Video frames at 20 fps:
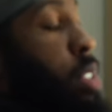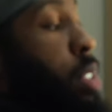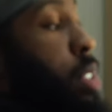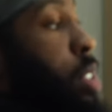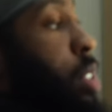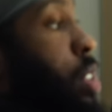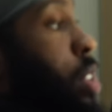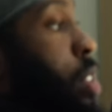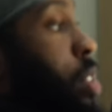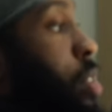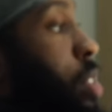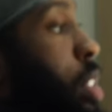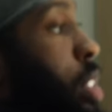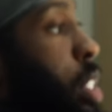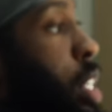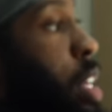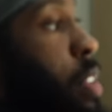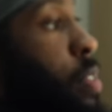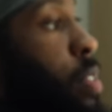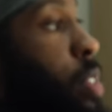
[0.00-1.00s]
you know, the
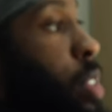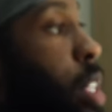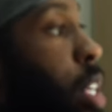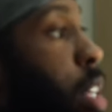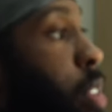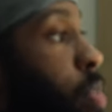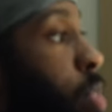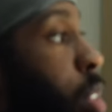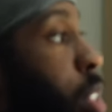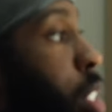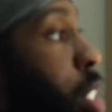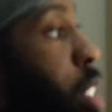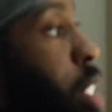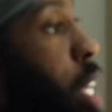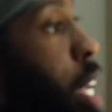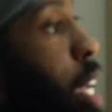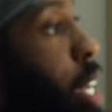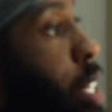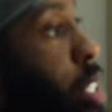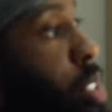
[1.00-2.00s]
devil that will
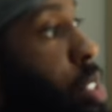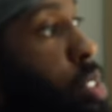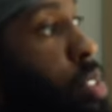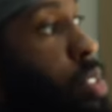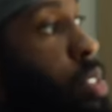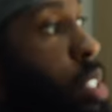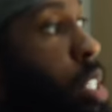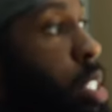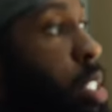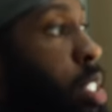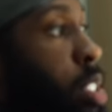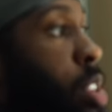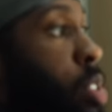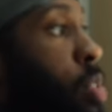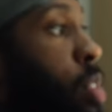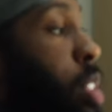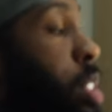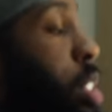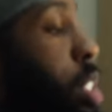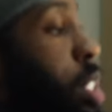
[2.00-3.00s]
attack because it's
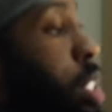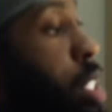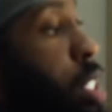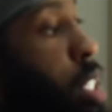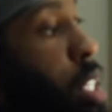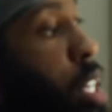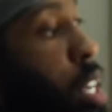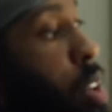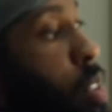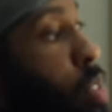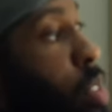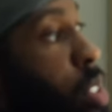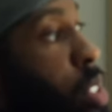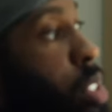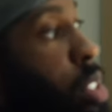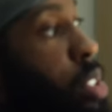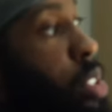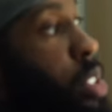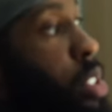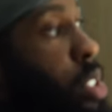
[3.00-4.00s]
always gonna they're always
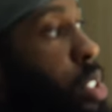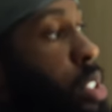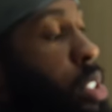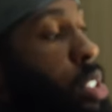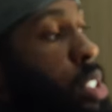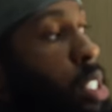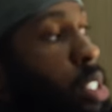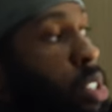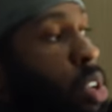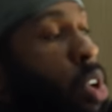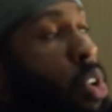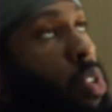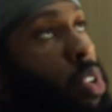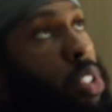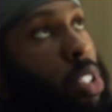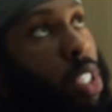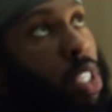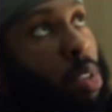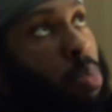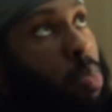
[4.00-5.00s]
gonna it's
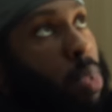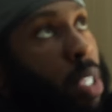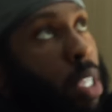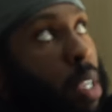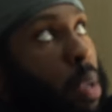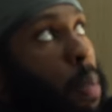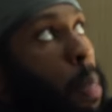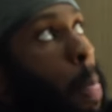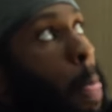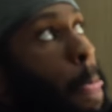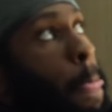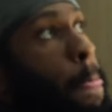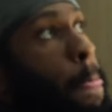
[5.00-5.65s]
always gonna be